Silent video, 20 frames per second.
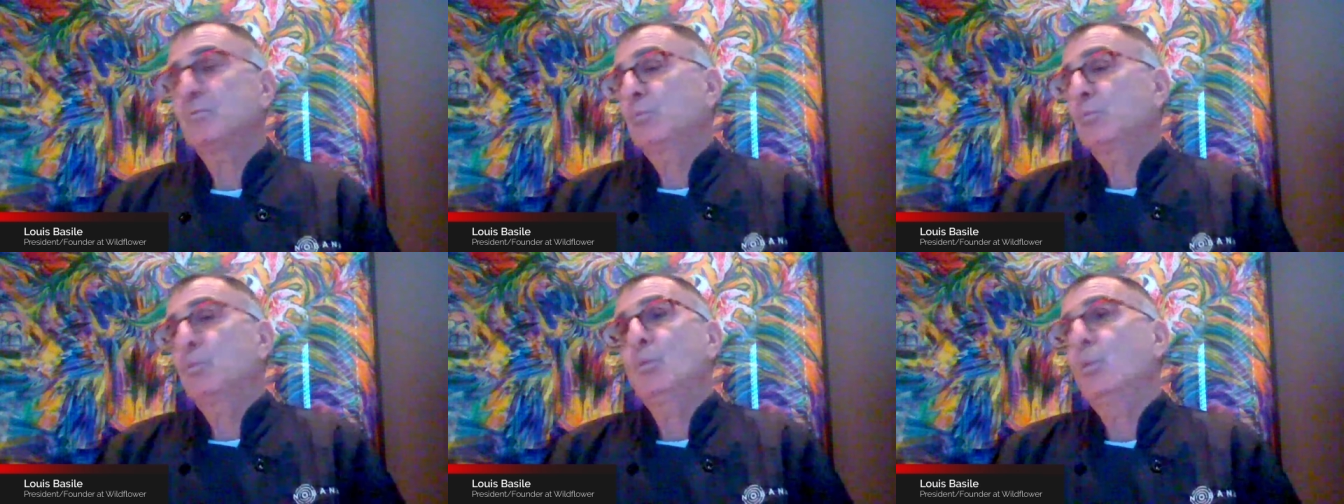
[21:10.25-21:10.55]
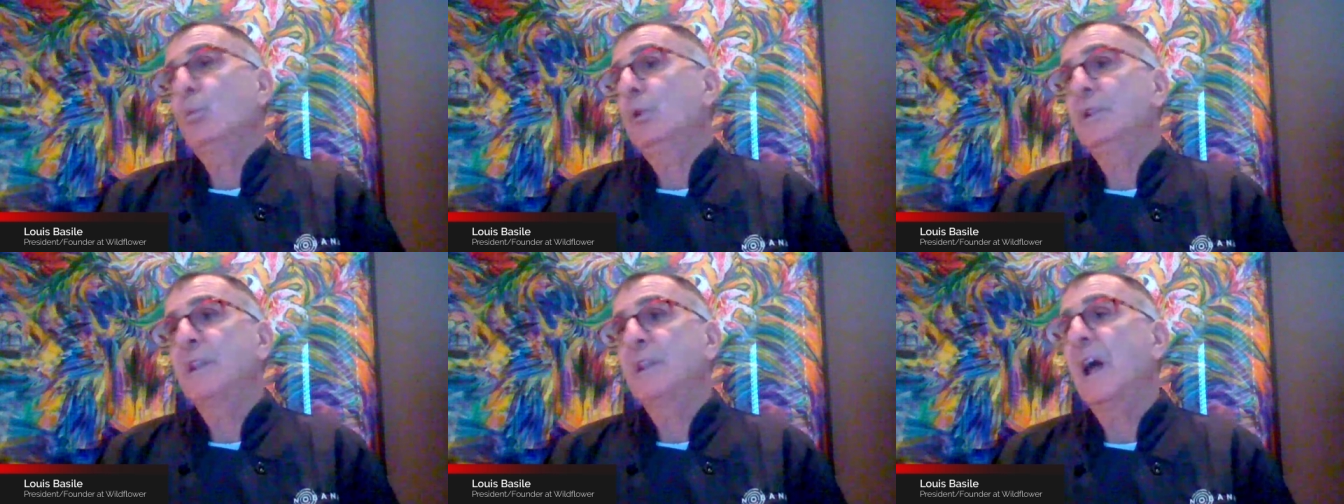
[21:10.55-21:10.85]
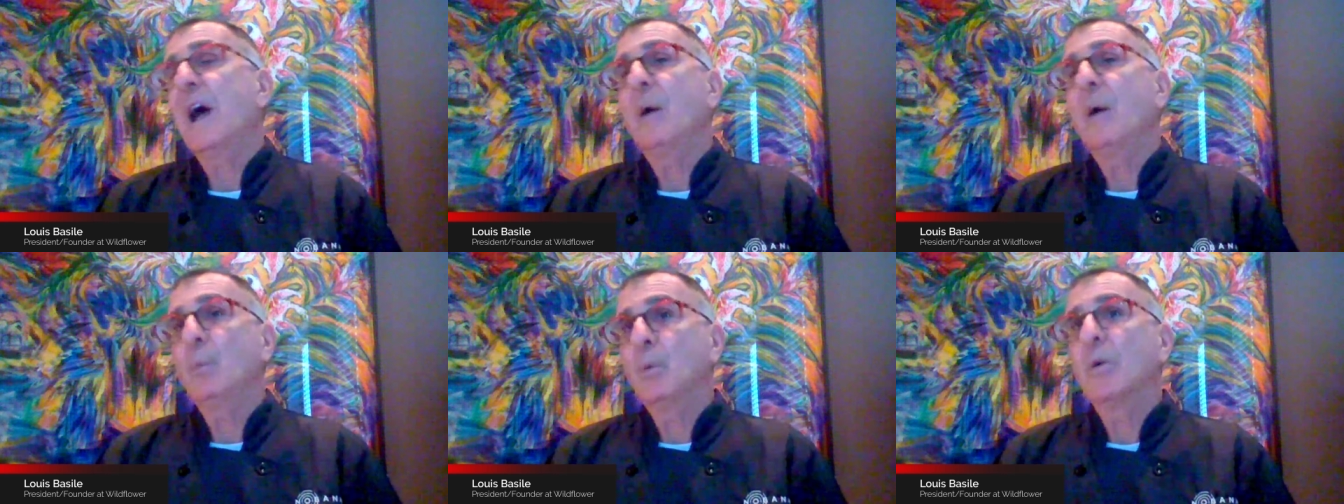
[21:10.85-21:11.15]
would not
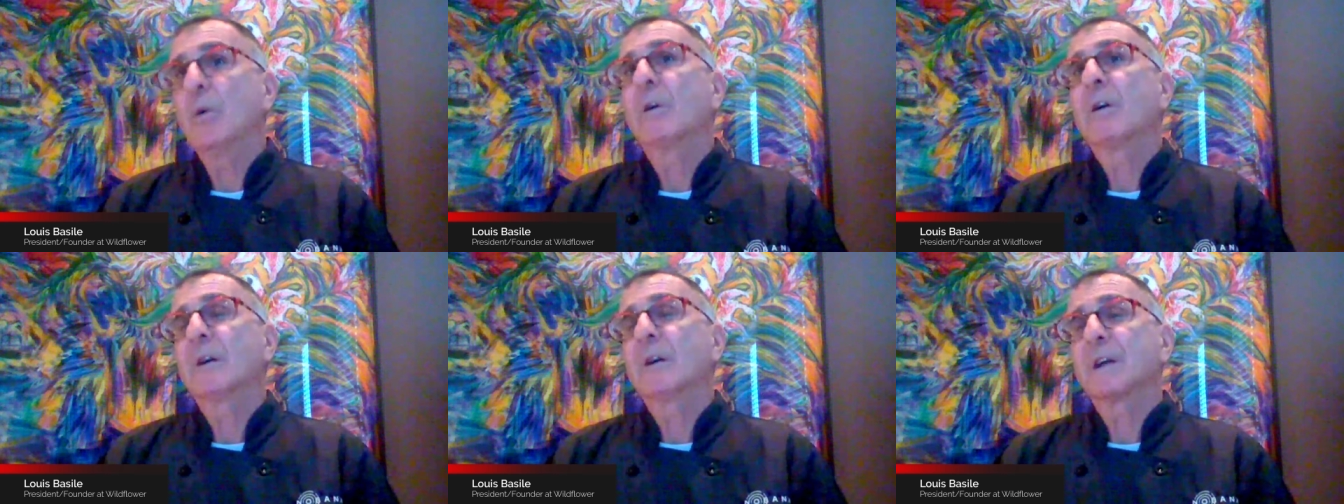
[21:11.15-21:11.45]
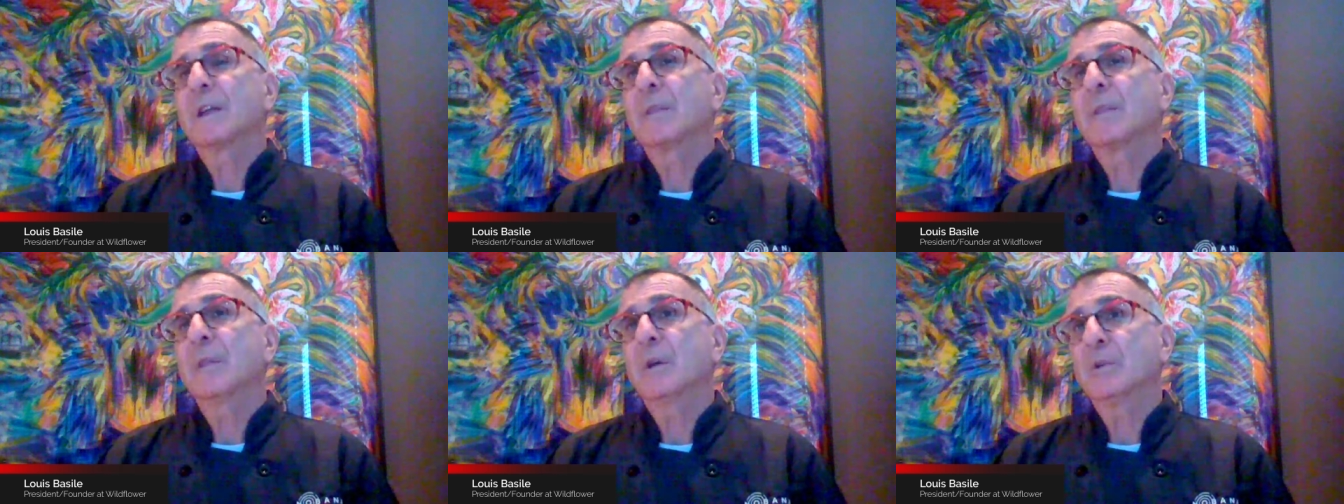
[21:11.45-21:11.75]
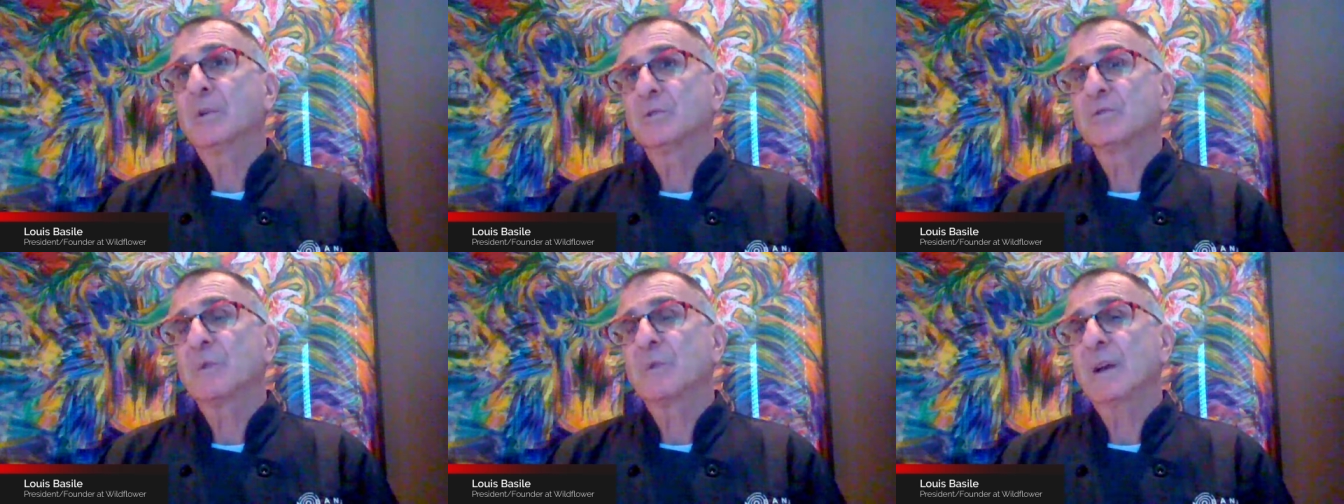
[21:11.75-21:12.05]
right. work in
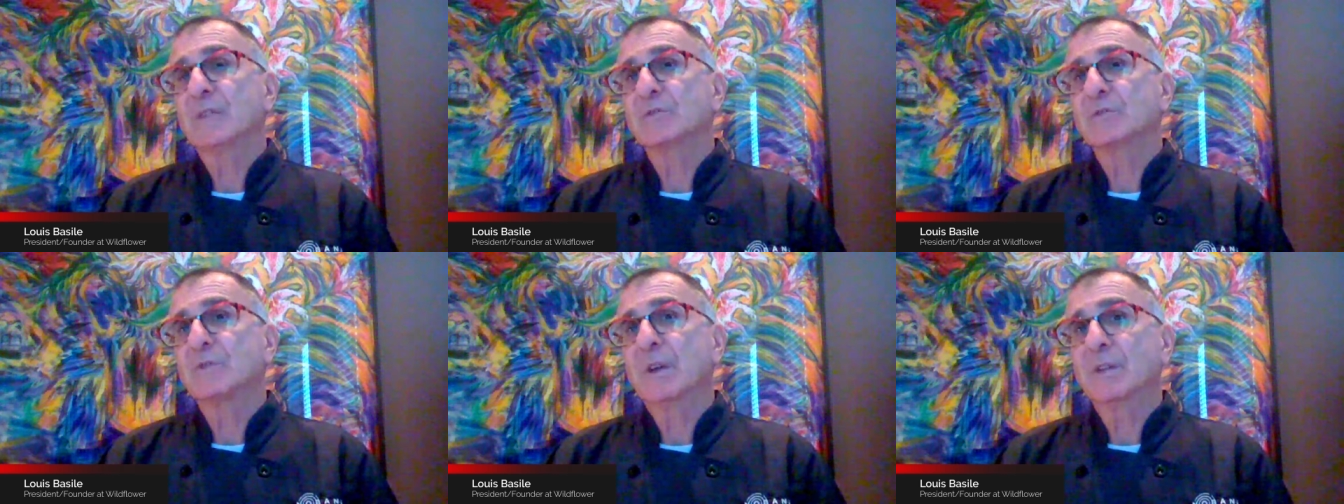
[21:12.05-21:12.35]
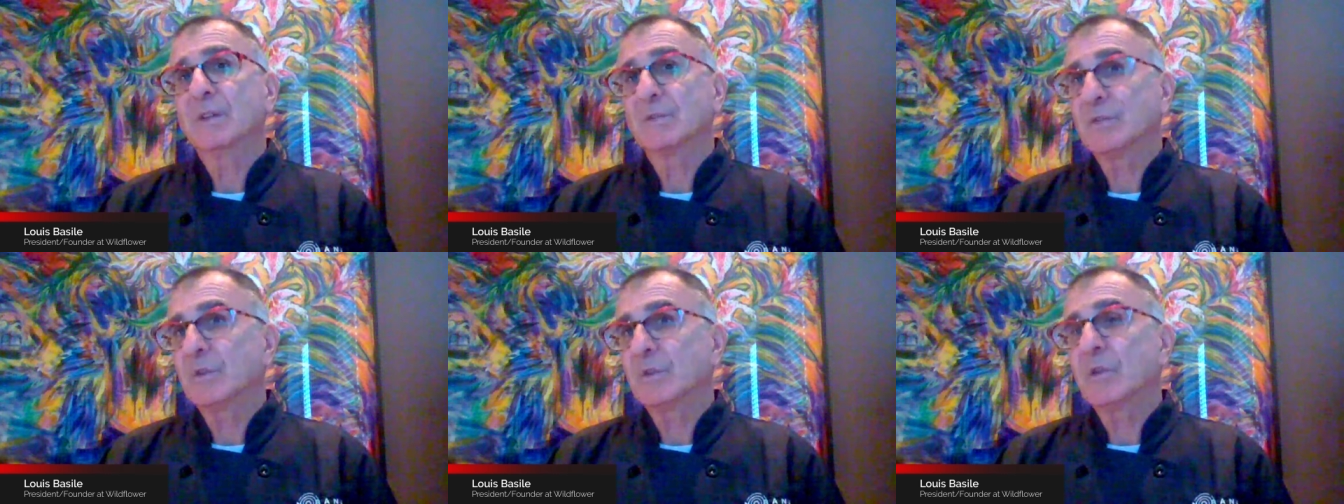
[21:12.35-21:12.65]
those restaurants. Yeah.